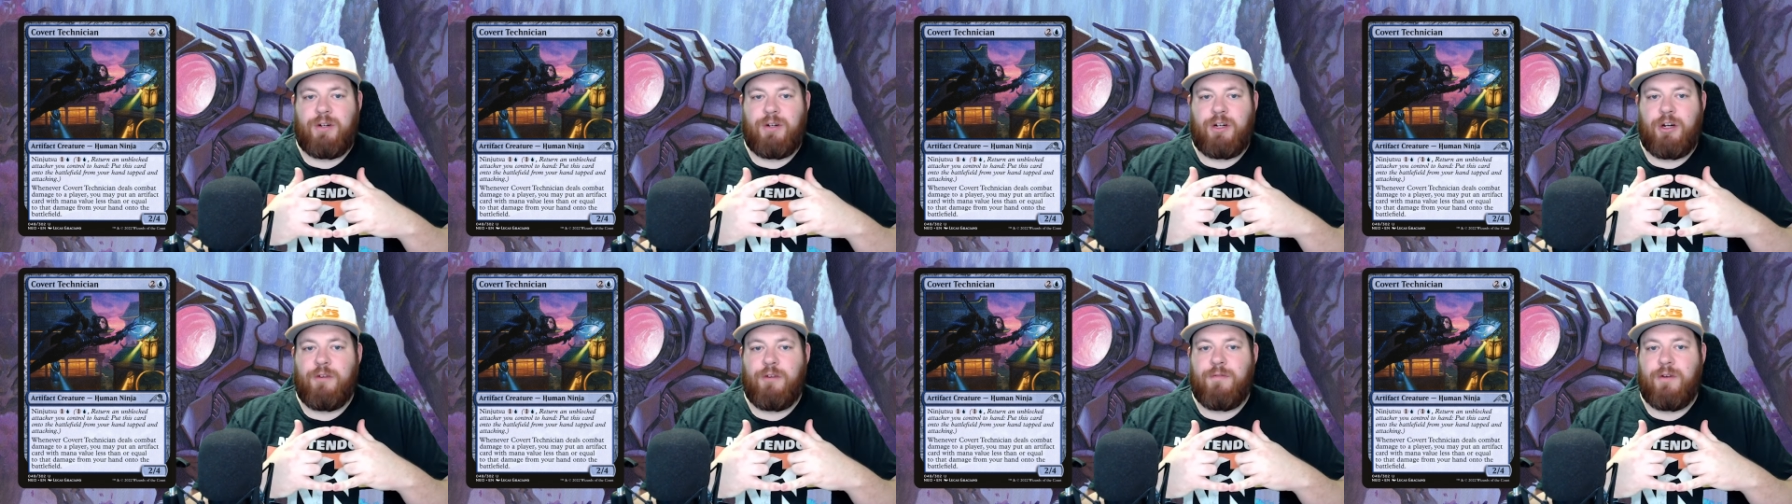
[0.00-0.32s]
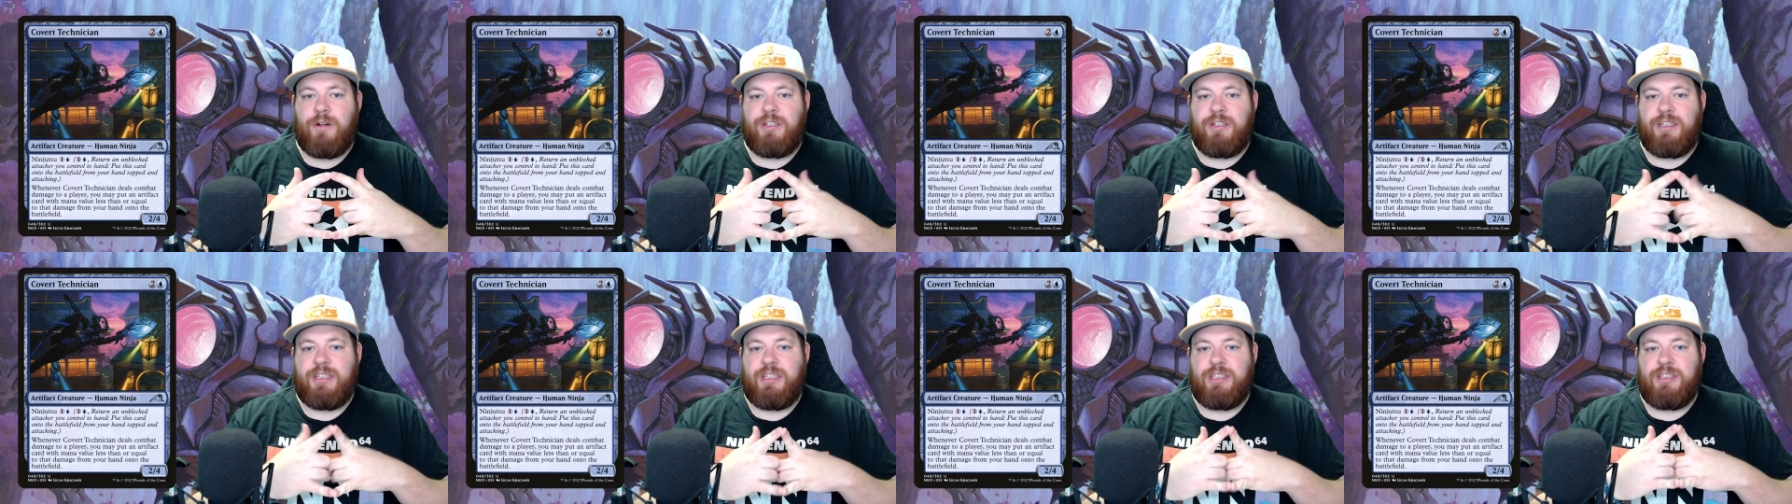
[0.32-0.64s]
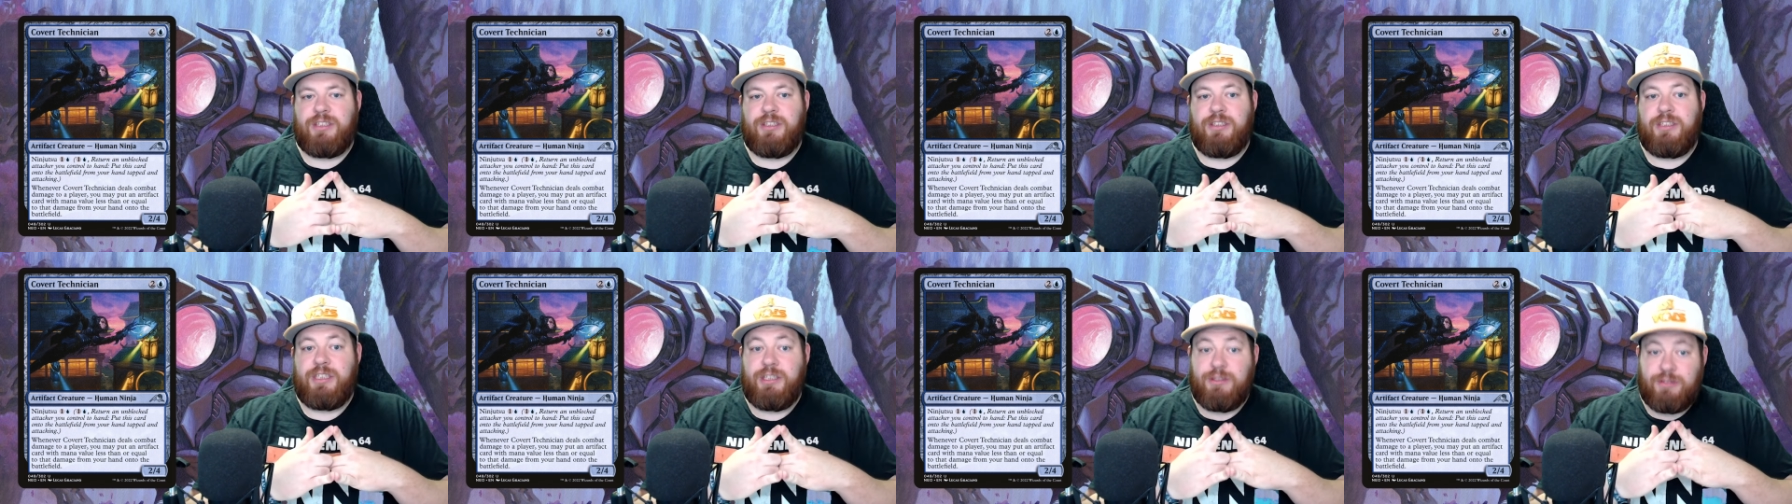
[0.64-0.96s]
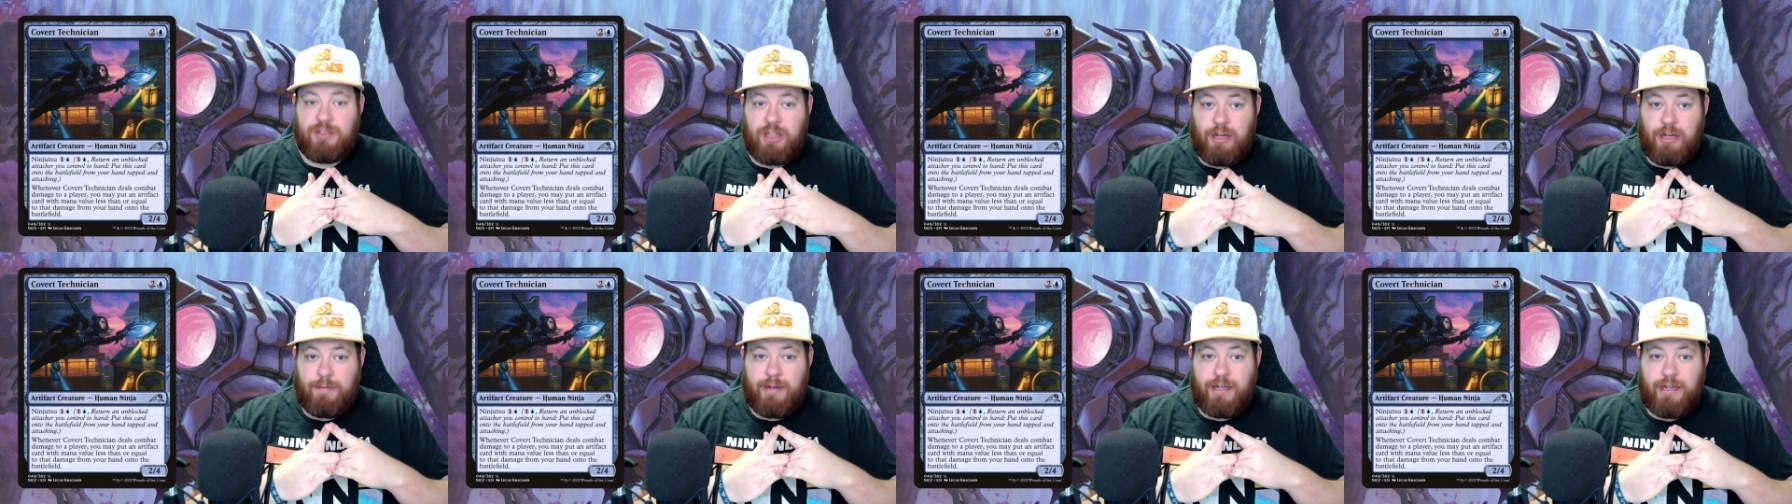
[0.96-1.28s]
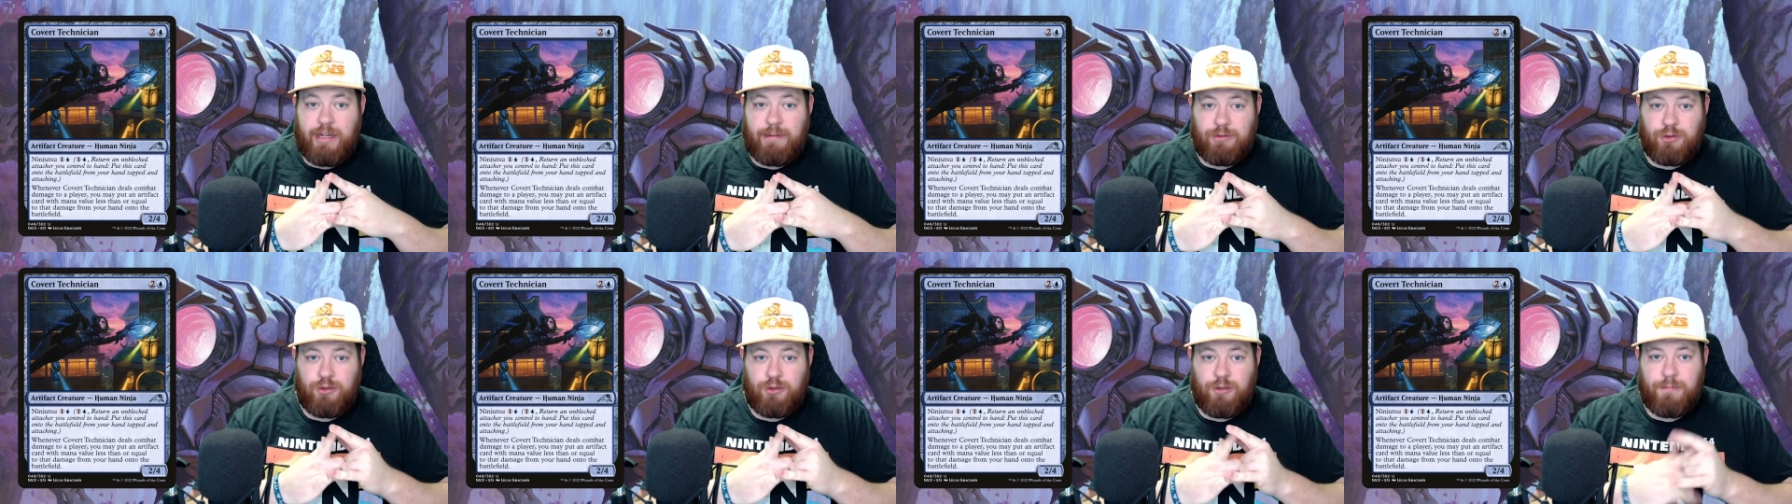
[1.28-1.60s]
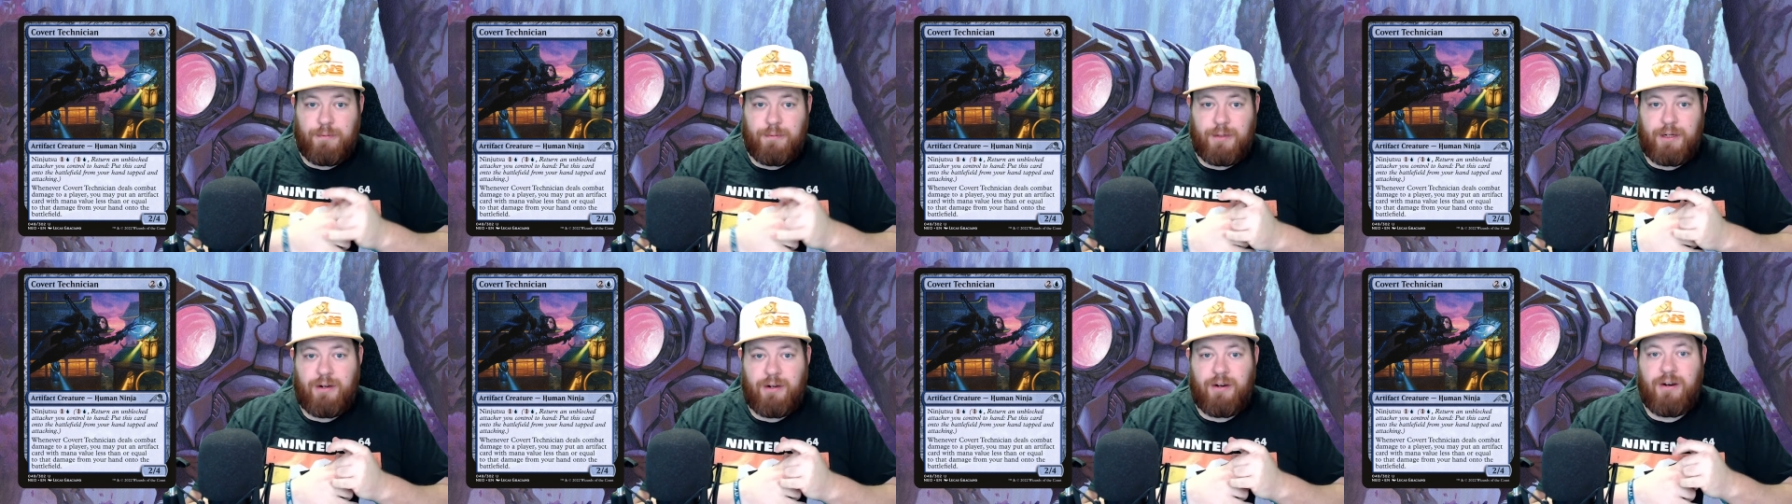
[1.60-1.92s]
Covert Technician deals combat damage to a
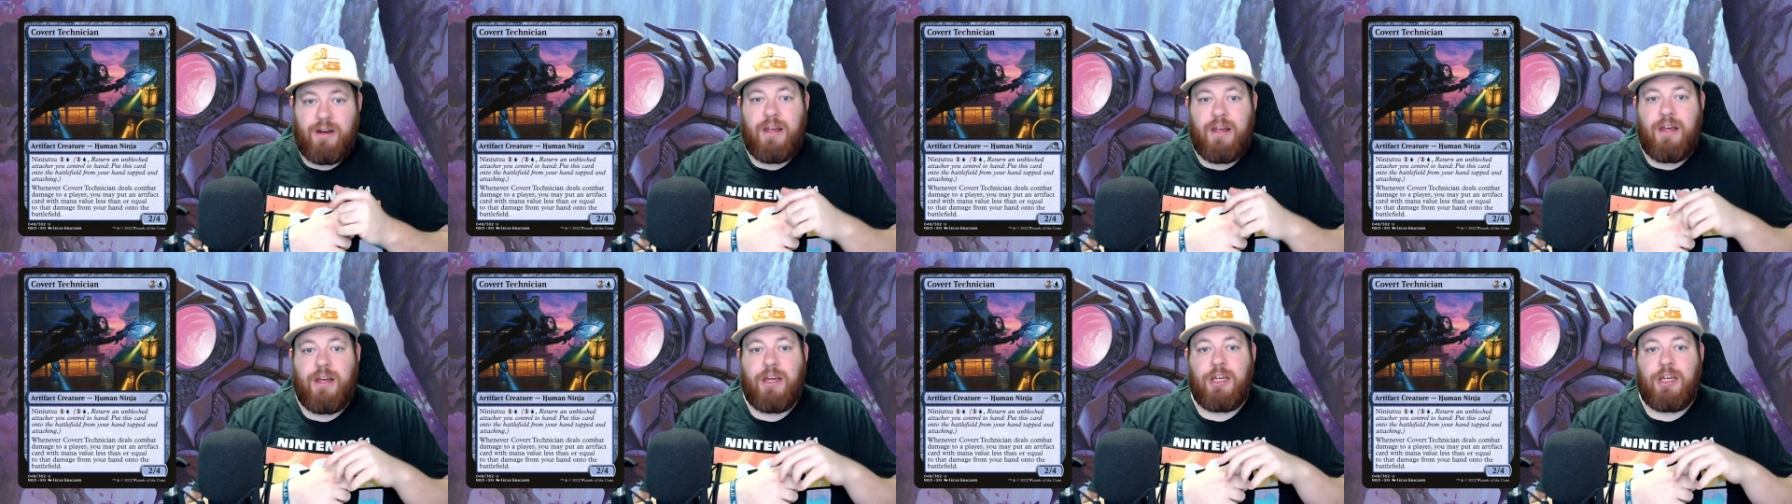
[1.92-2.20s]
player,